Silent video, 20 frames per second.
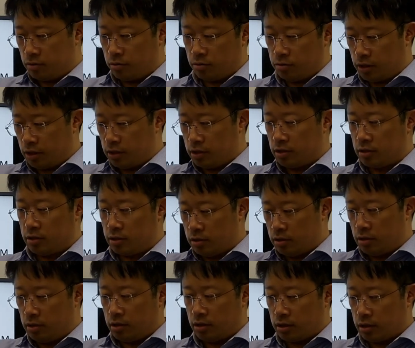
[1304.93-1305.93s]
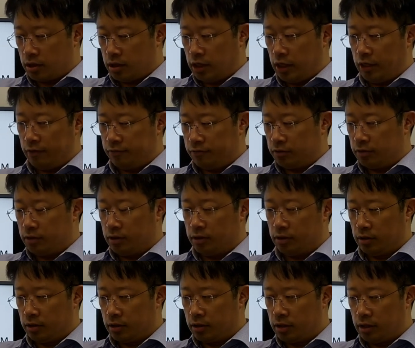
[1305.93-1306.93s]
So this cleaved
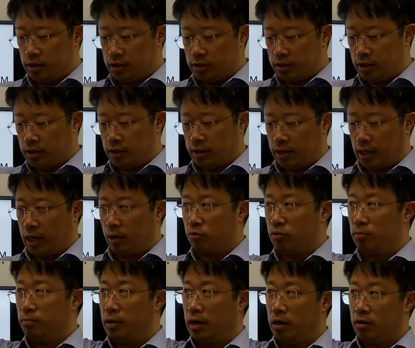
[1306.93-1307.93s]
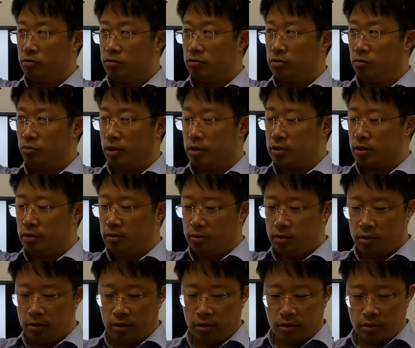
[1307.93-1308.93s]
histidine tag will bound to the
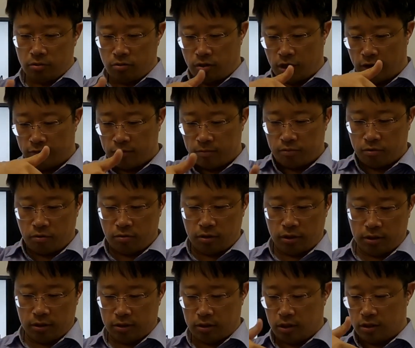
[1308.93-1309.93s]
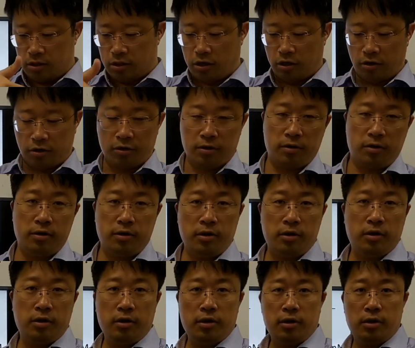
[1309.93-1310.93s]
resin. So you have a protein is here.
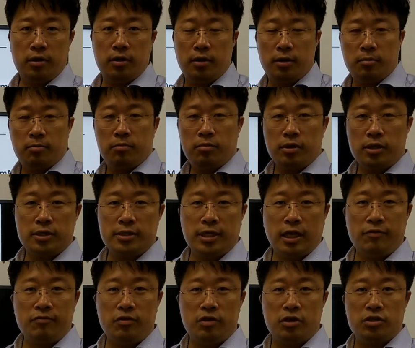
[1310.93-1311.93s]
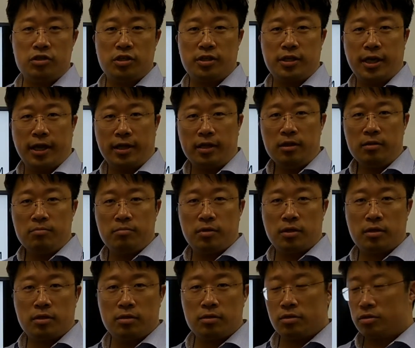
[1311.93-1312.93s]
But it's not finished yet,
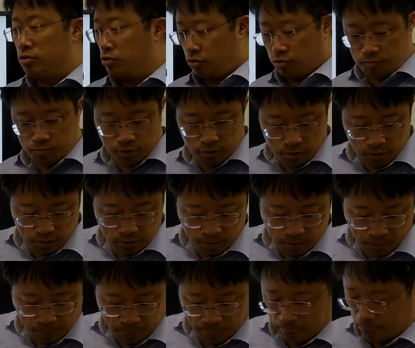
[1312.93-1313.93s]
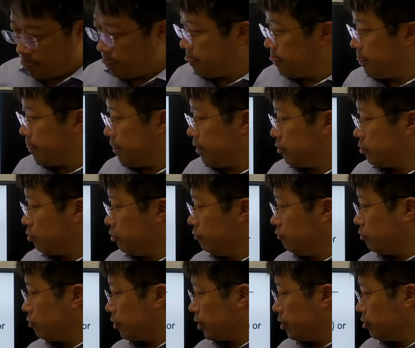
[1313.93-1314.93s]
because you put,
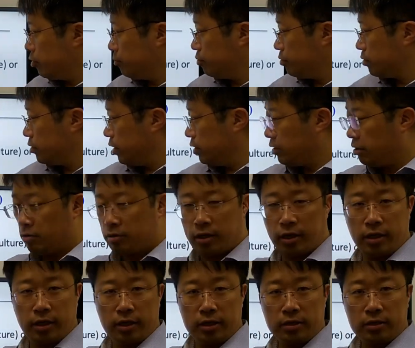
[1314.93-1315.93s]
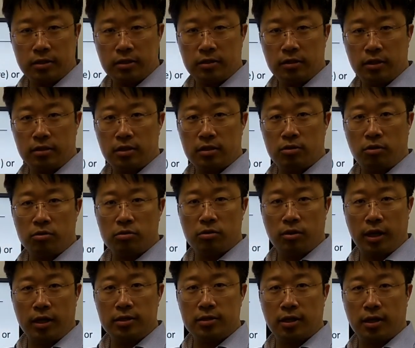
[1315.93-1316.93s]
don't forget, you put enterokinase. This is also
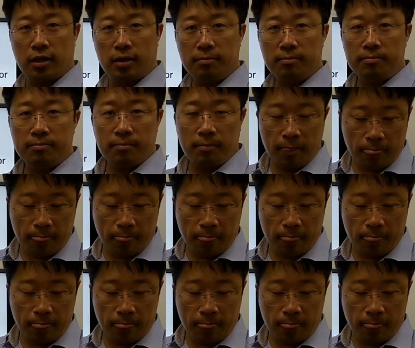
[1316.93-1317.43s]
enzyme.